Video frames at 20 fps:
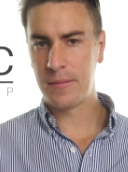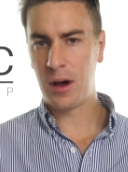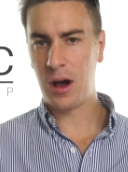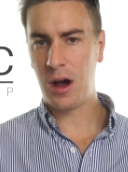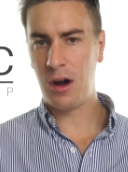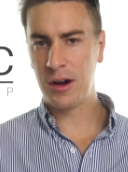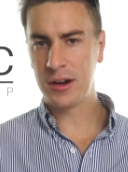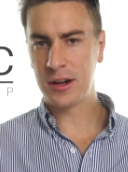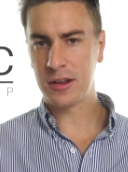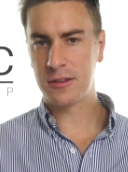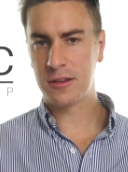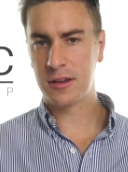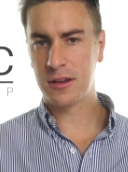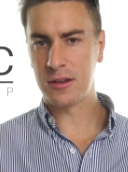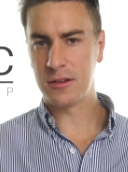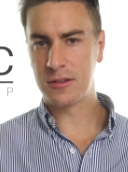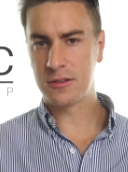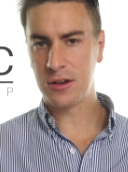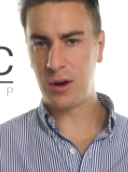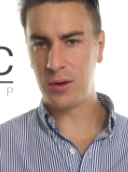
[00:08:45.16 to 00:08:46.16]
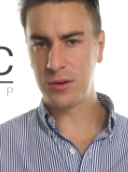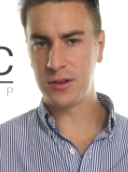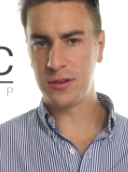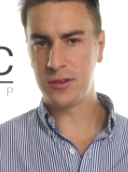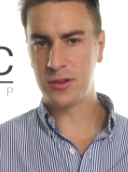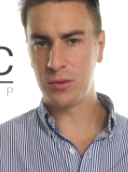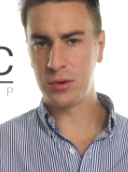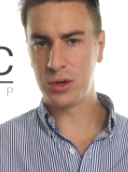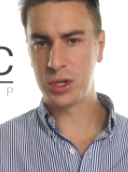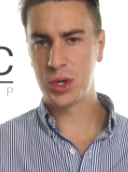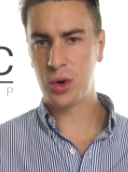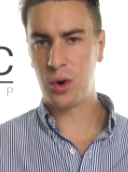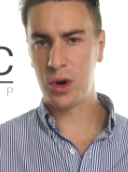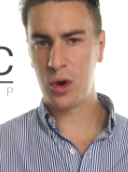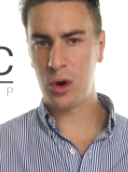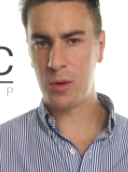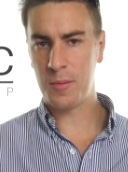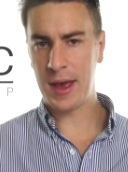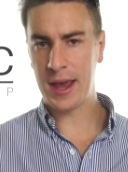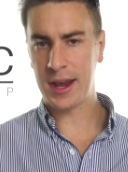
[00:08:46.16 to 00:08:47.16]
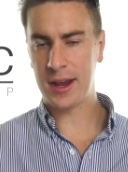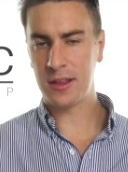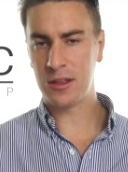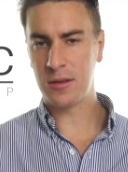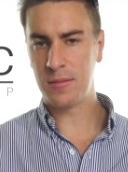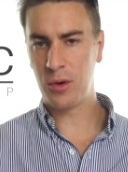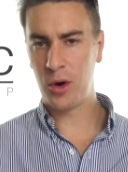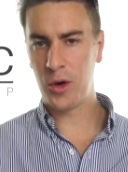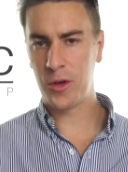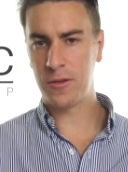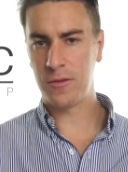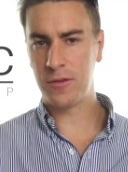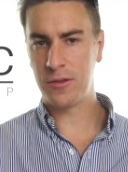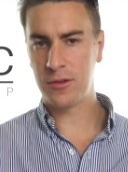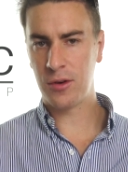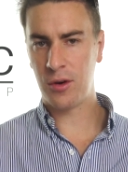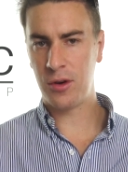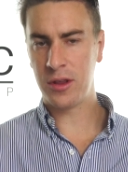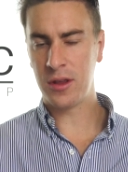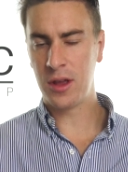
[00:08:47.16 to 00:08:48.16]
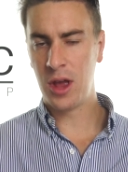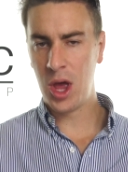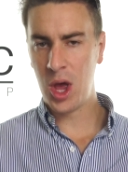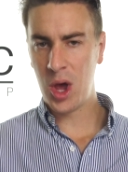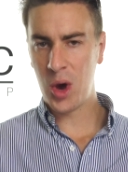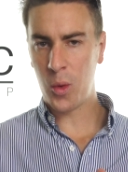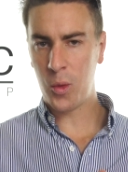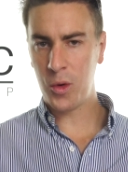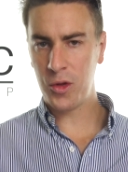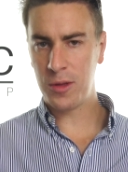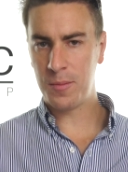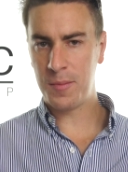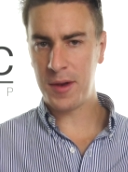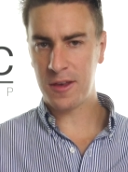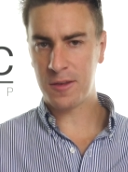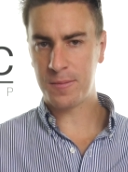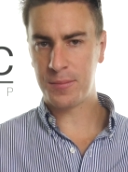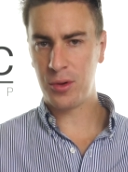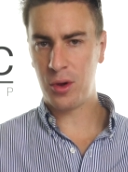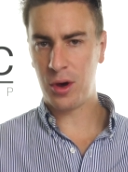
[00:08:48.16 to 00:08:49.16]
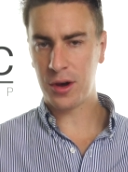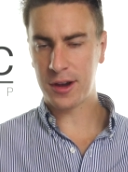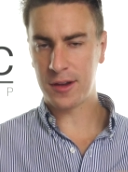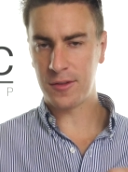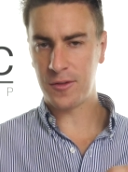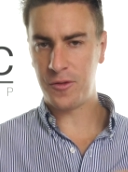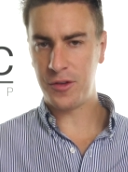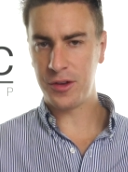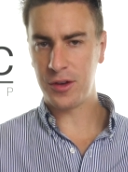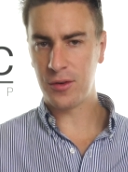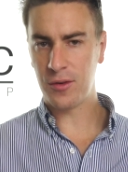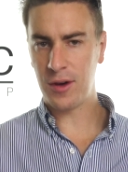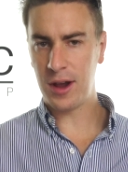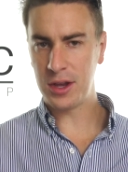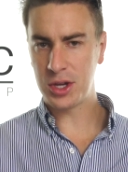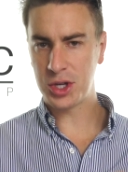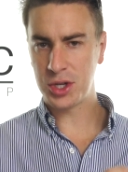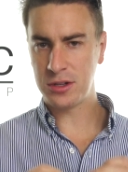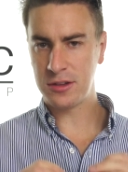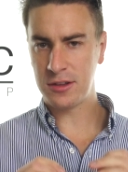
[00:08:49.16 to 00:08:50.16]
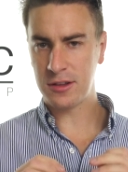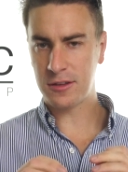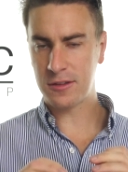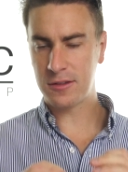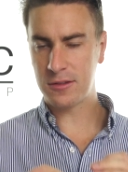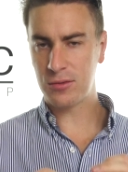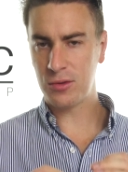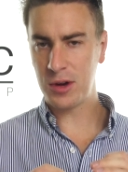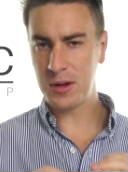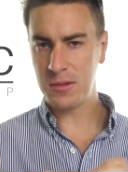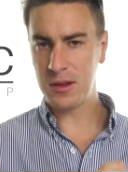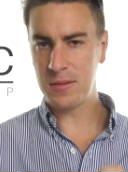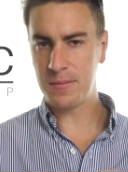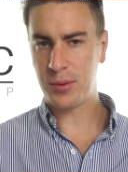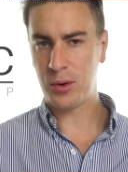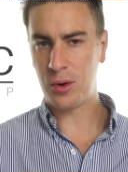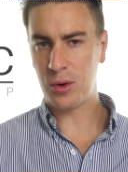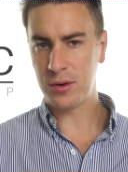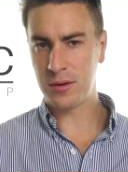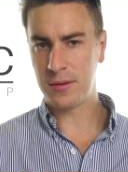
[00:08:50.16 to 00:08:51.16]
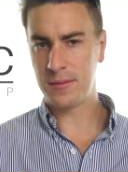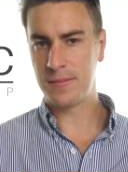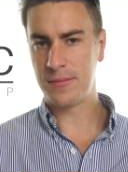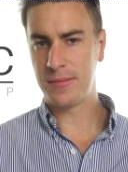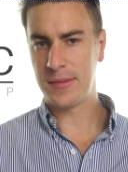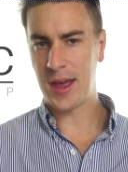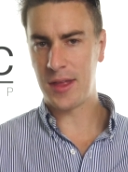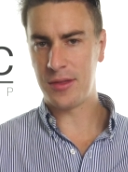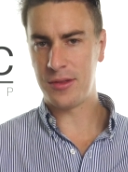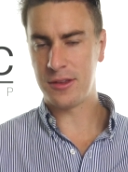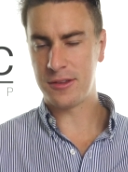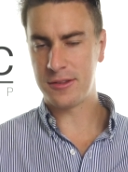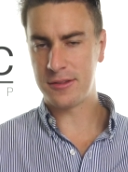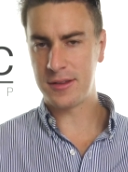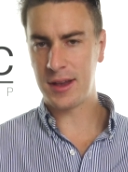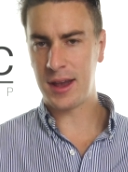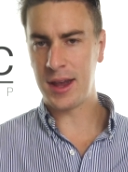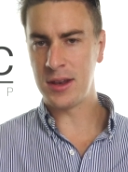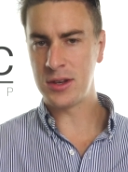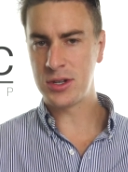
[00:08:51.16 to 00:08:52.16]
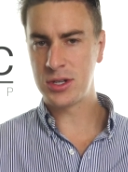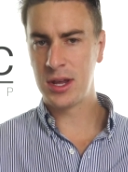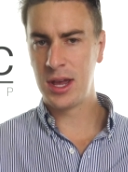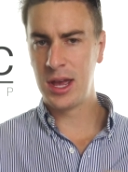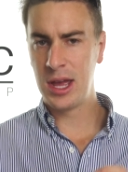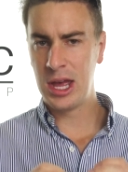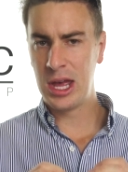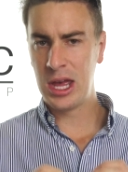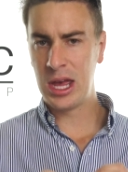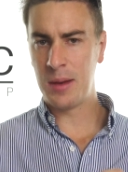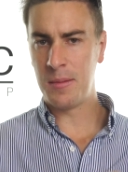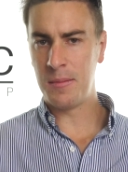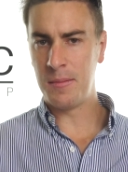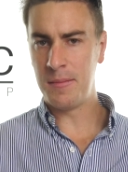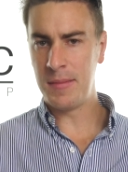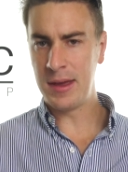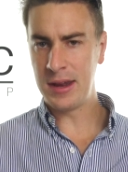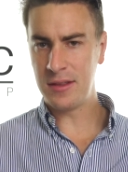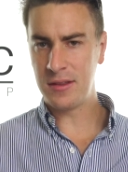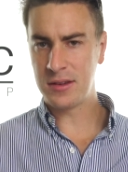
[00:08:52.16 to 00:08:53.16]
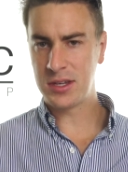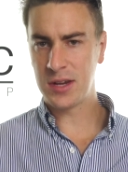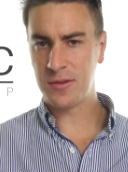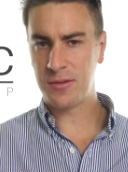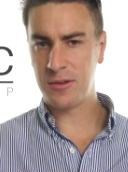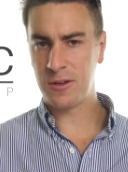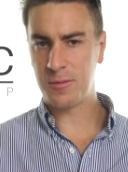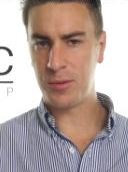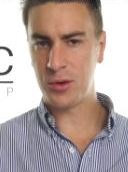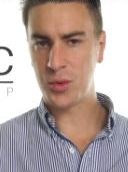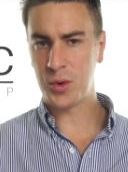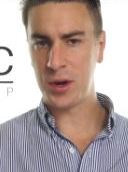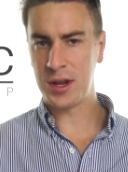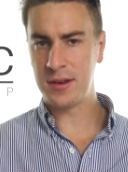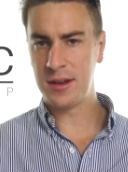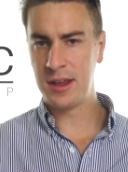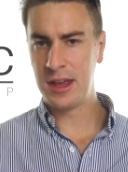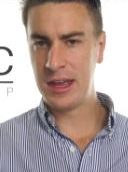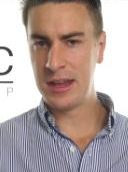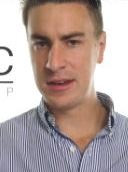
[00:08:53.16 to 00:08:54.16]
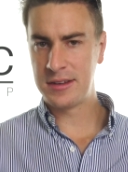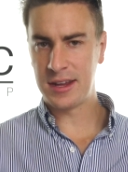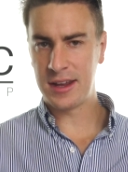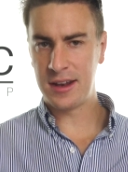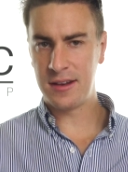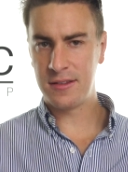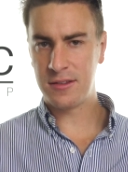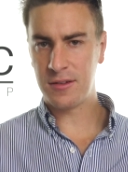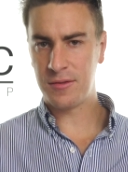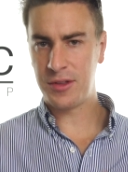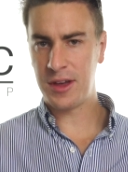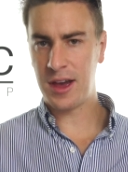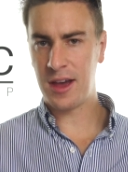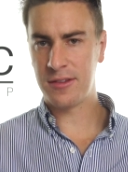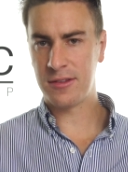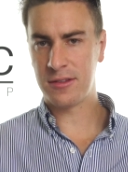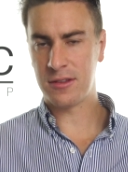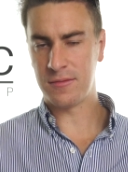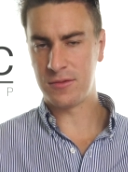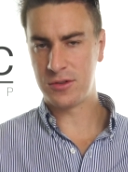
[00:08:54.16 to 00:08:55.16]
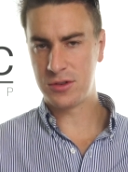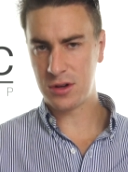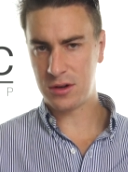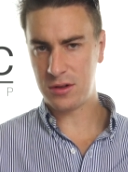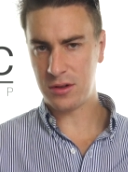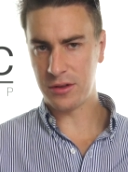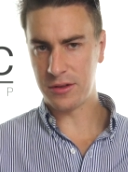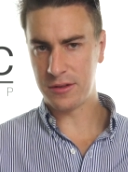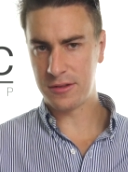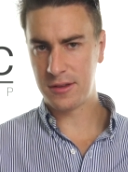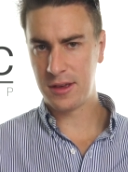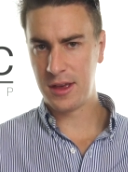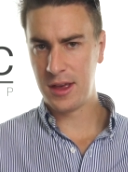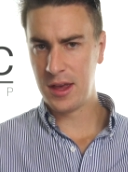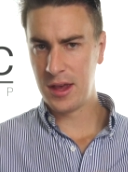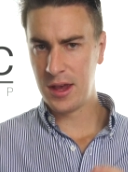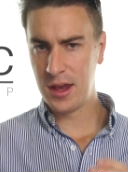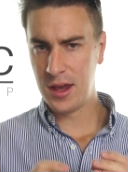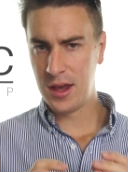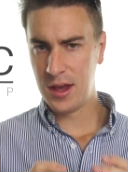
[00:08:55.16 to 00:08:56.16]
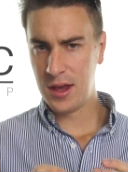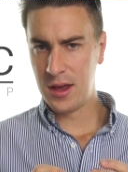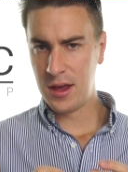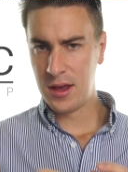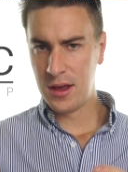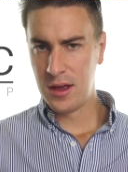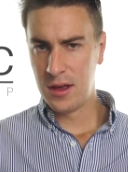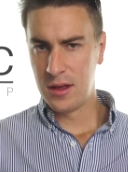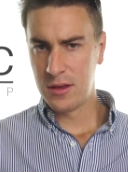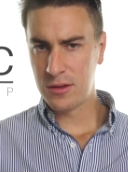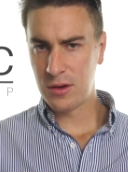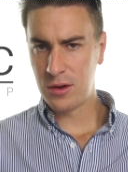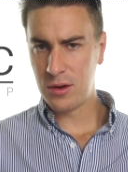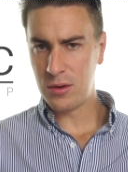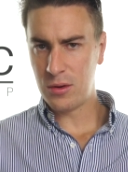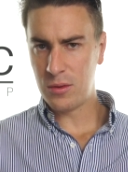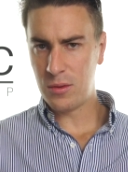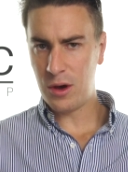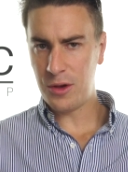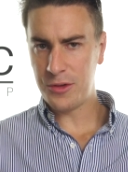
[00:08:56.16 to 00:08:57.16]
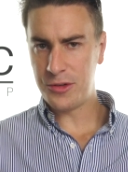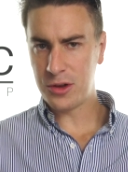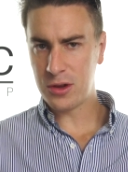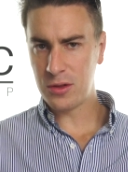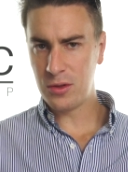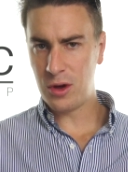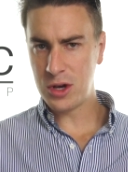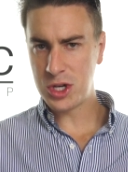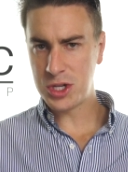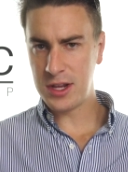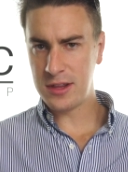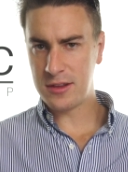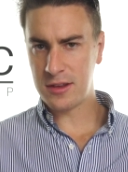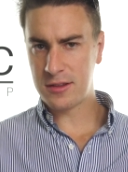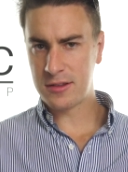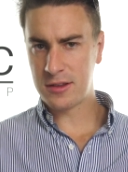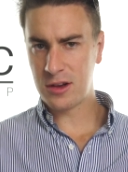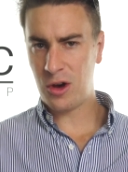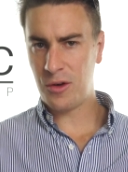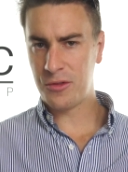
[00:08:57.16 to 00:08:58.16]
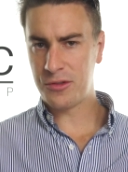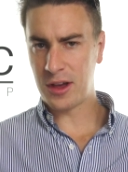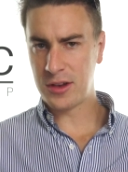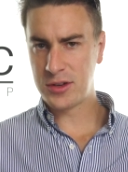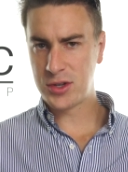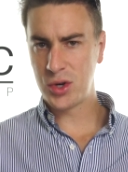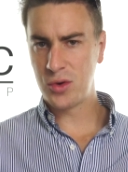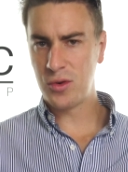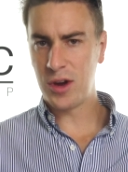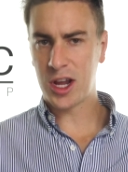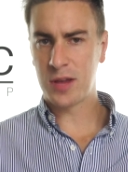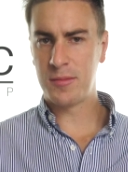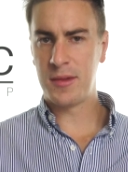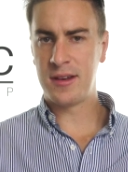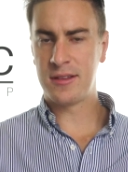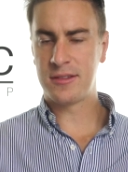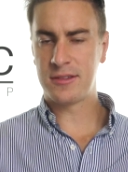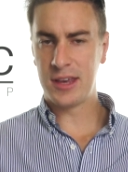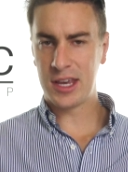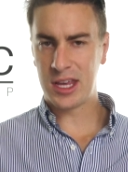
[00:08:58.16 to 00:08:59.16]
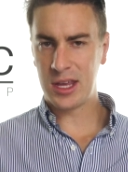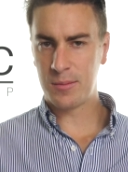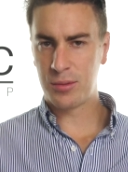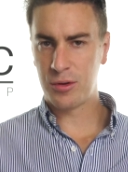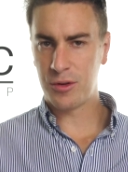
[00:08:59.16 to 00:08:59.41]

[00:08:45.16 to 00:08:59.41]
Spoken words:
hiring a consultant to ensure you are making the most of the zoning with the best block configuration is extremely important at this stage, meaning the difference between tens of thousands of dollars. So whilst you can lodge these yourselves, I do recommend seeking